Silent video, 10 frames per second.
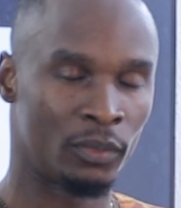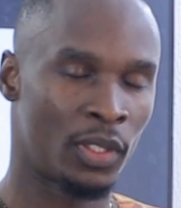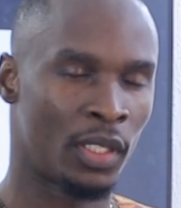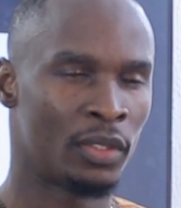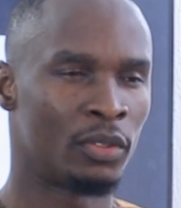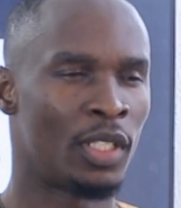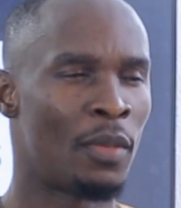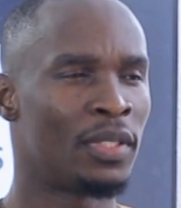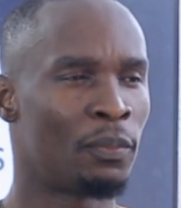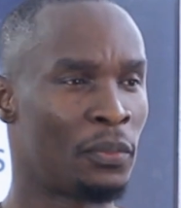Okay,
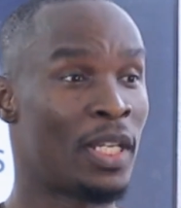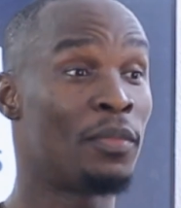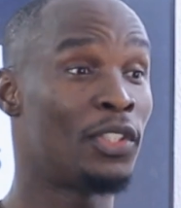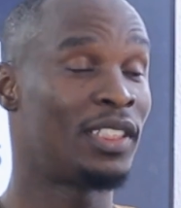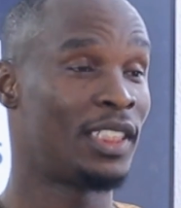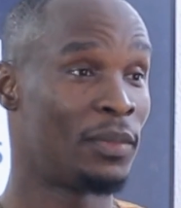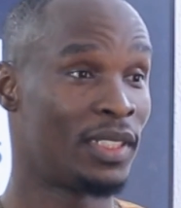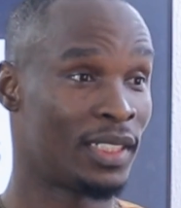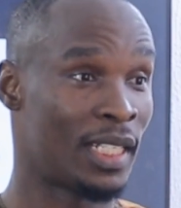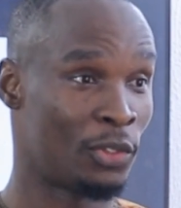let me just chip
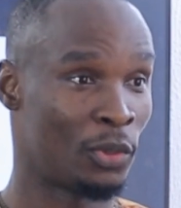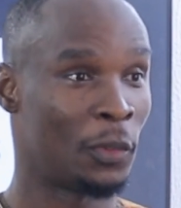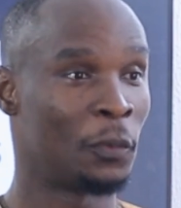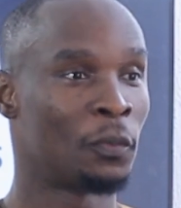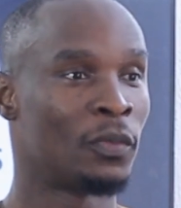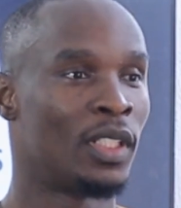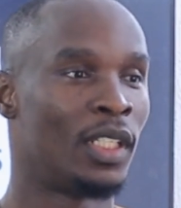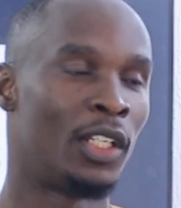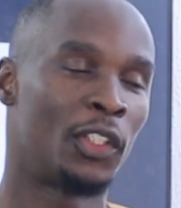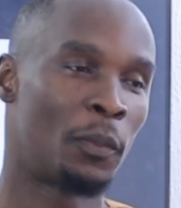this in as well.
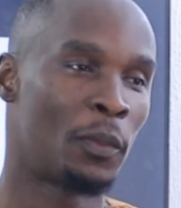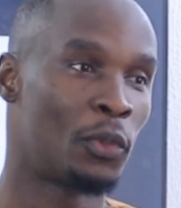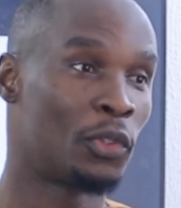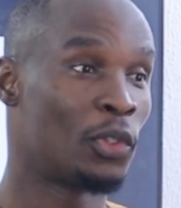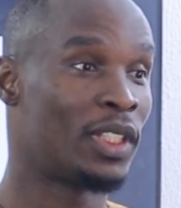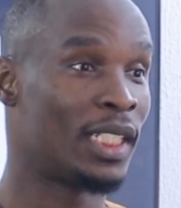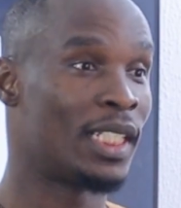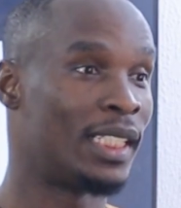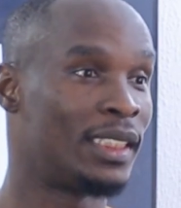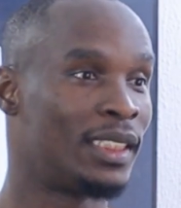A lot of people also think
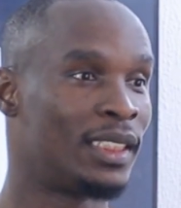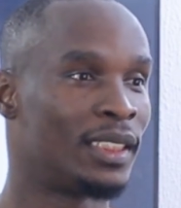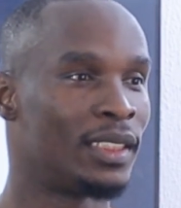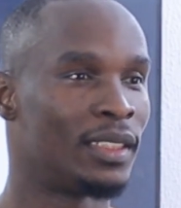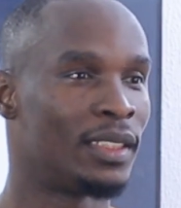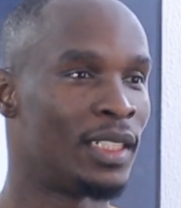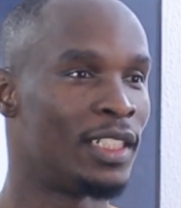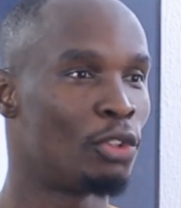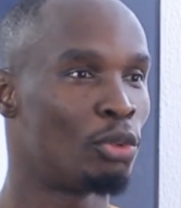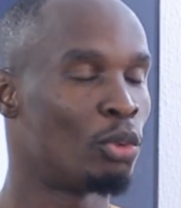that they
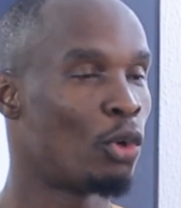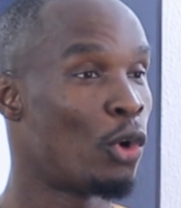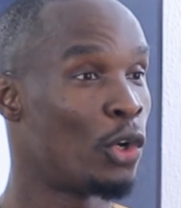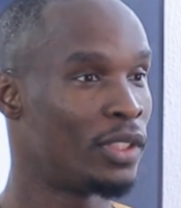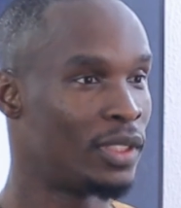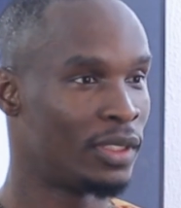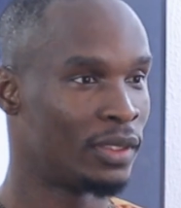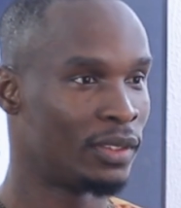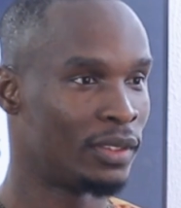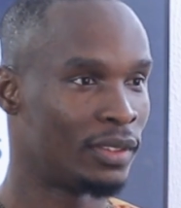need to hoard
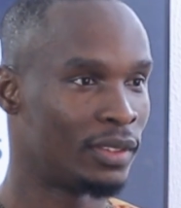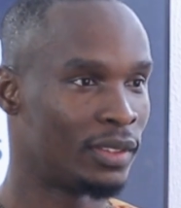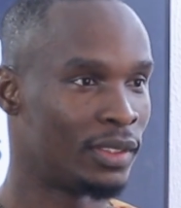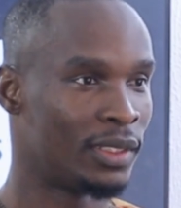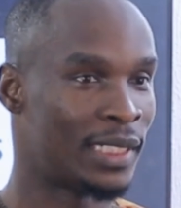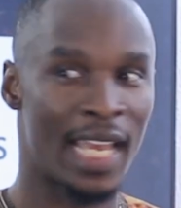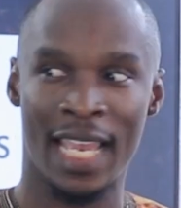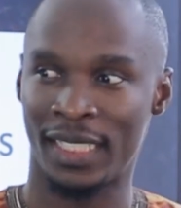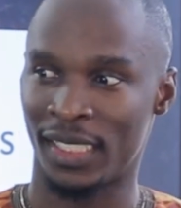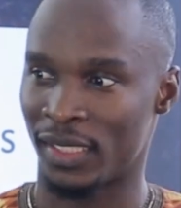their
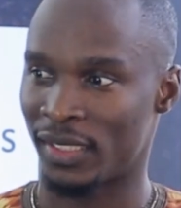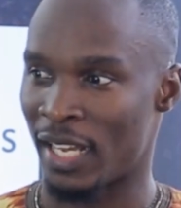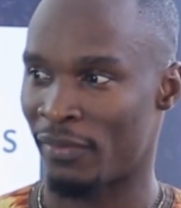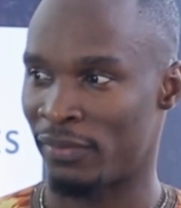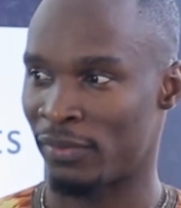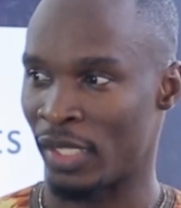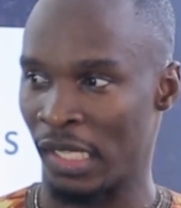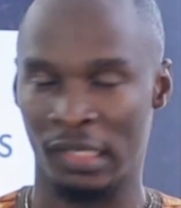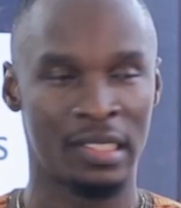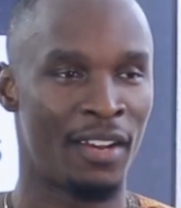ideas. I've
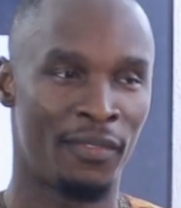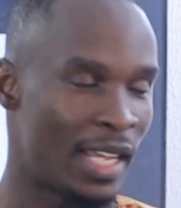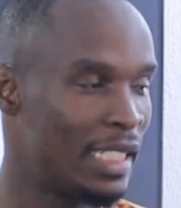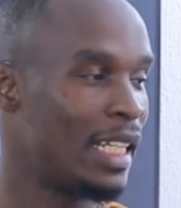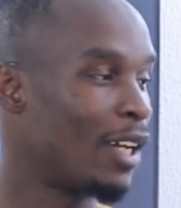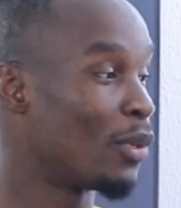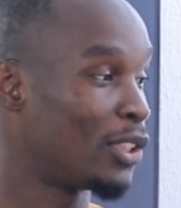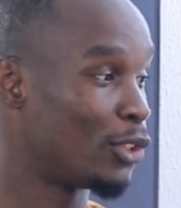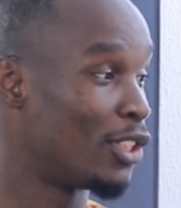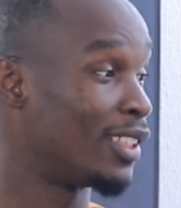had that
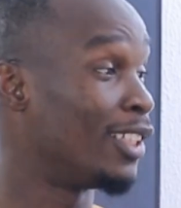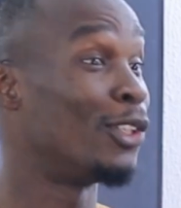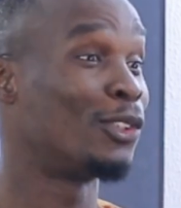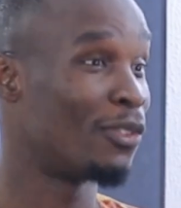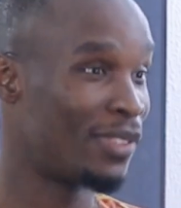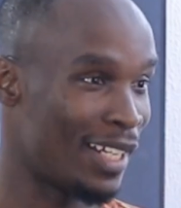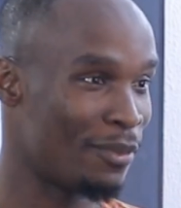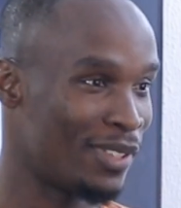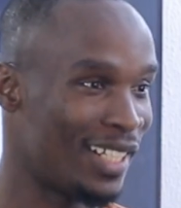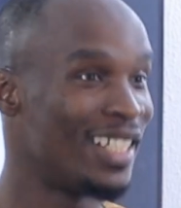questions a lot of
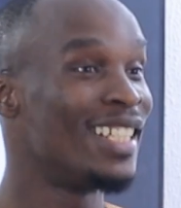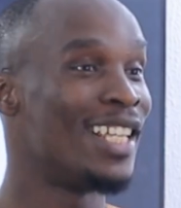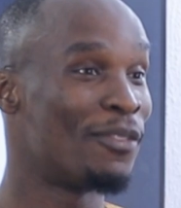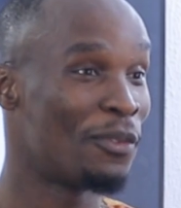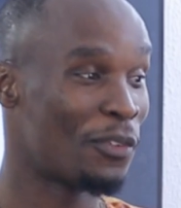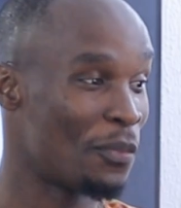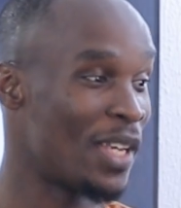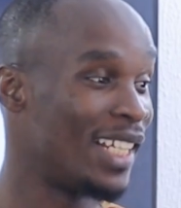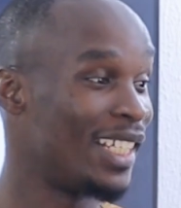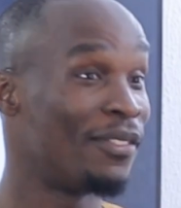times, even from me
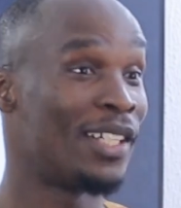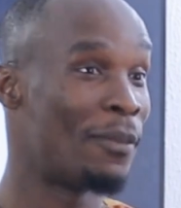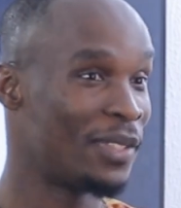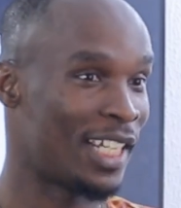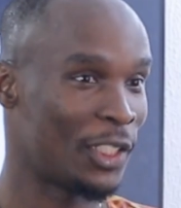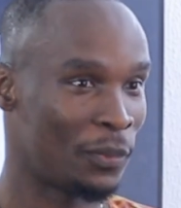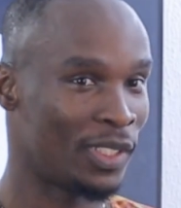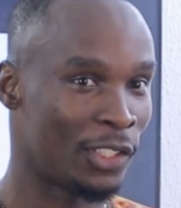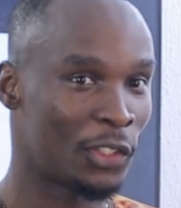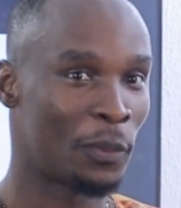and every other person I
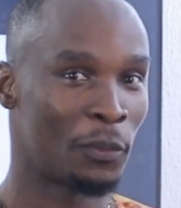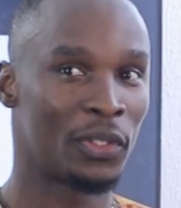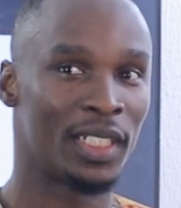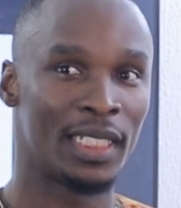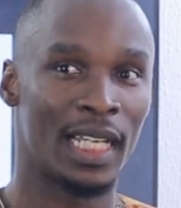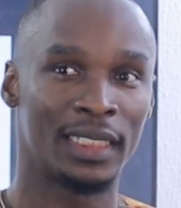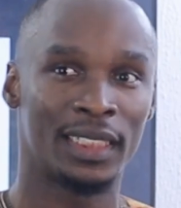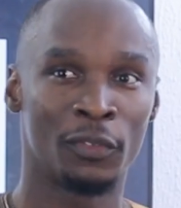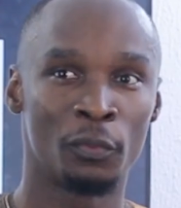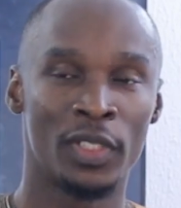speak. A lot of people think that
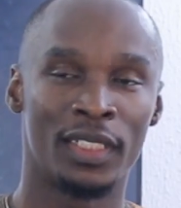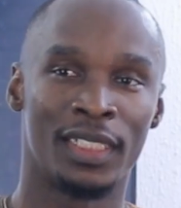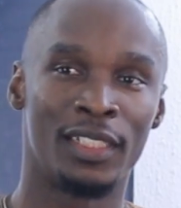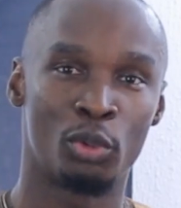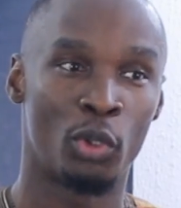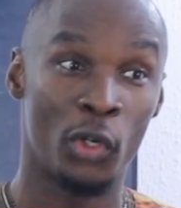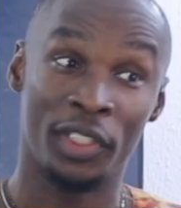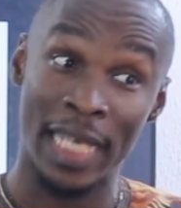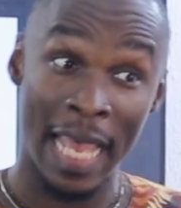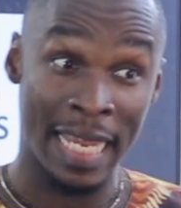they need to
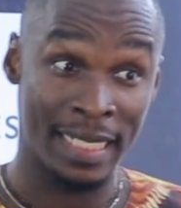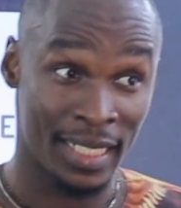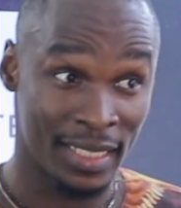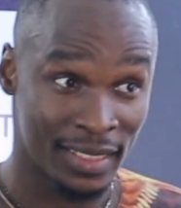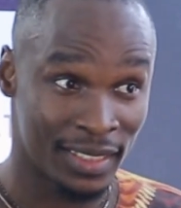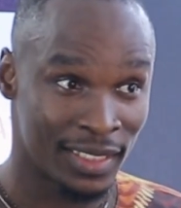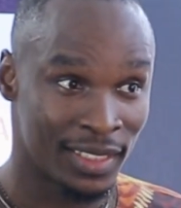hoard their ideas